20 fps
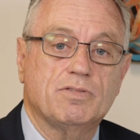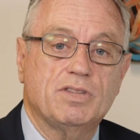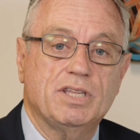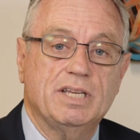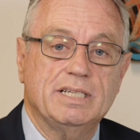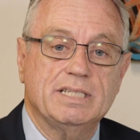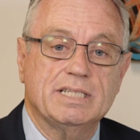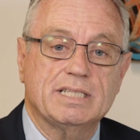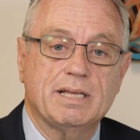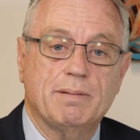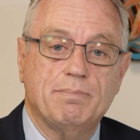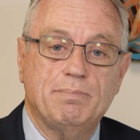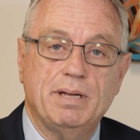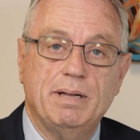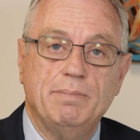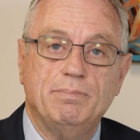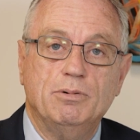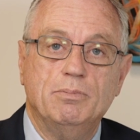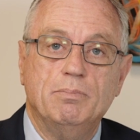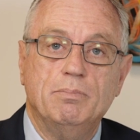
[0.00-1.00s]
of things that
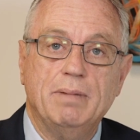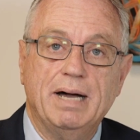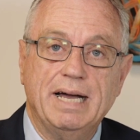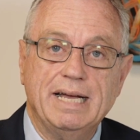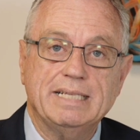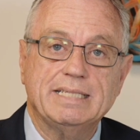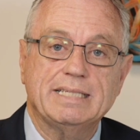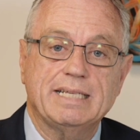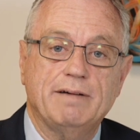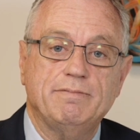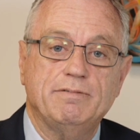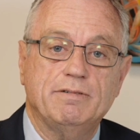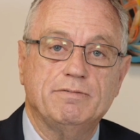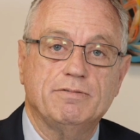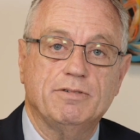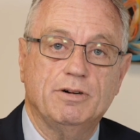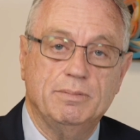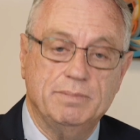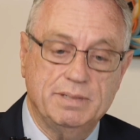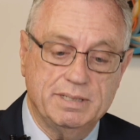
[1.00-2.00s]
people may suffer
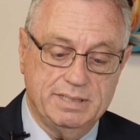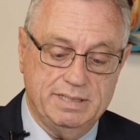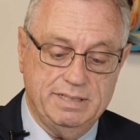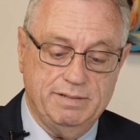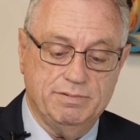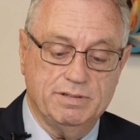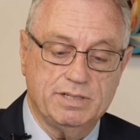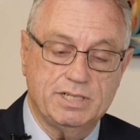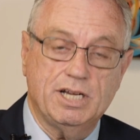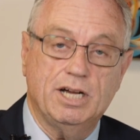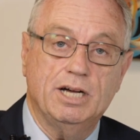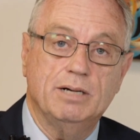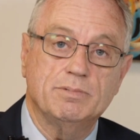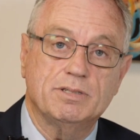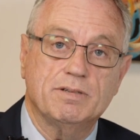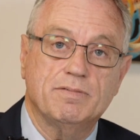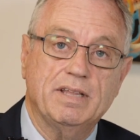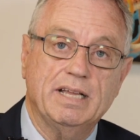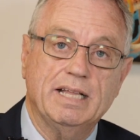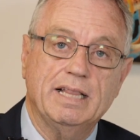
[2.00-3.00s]
from at different
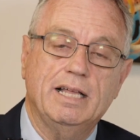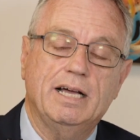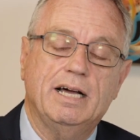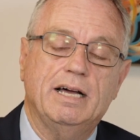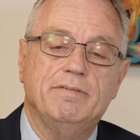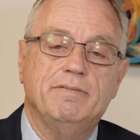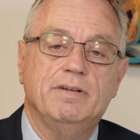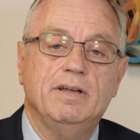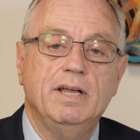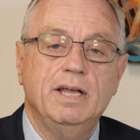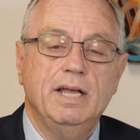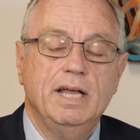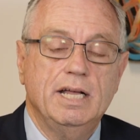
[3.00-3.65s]
times of their life.